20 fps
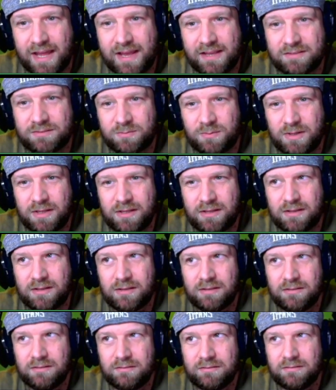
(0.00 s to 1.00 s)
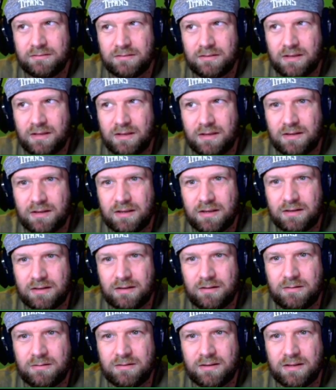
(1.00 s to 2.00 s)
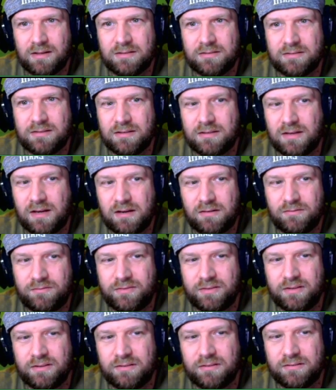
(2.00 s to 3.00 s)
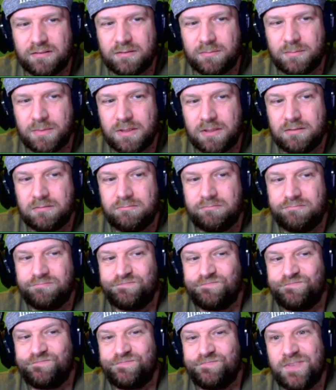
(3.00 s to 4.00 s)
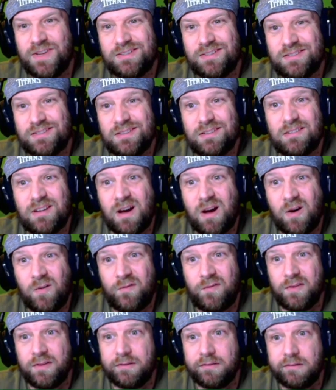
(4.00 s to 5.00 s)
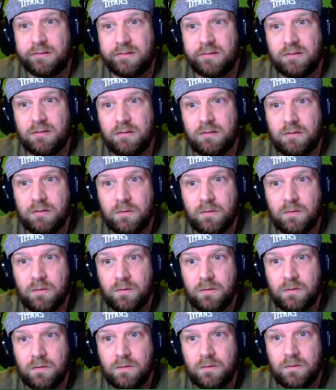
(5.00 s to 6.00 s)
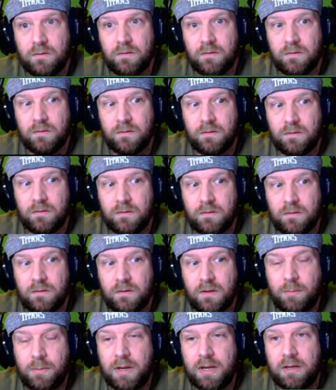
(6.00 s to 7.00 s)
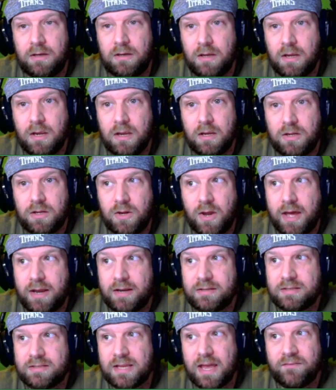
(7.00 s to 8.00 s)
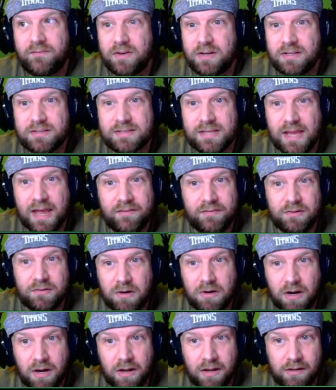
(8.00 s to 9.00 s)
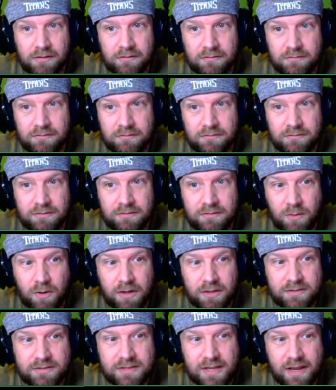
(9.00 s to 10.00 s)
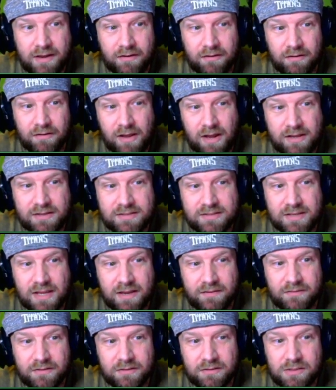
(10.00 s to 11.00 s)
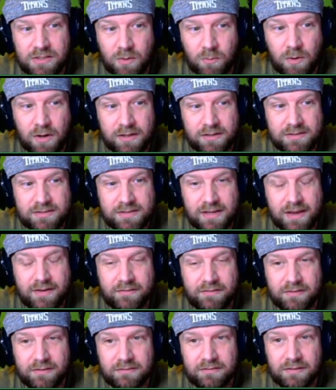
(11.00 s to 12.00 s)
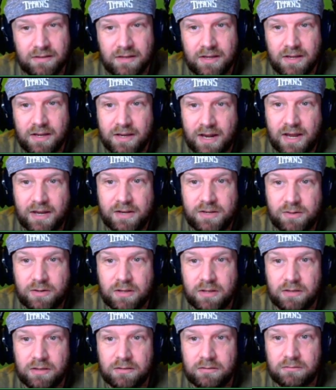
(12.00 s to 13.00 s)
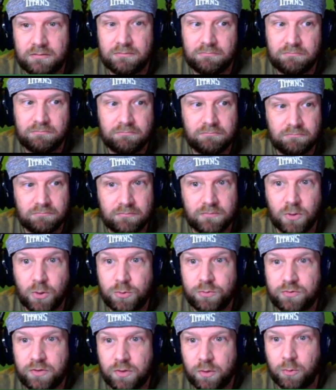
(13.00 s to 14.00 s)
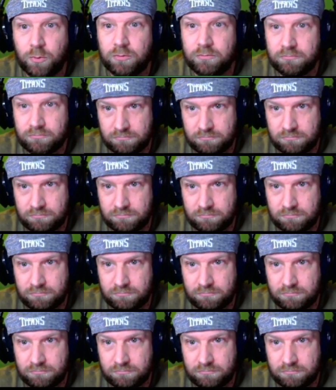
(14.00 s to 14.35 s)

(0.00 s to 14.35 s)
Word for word: last week, I gotta go against the Dolphins. I mean, it's the Dolphins. Yeah. I mean, you had a seven and seven run. You won set or lost seven. You won seven. Now you can lose two.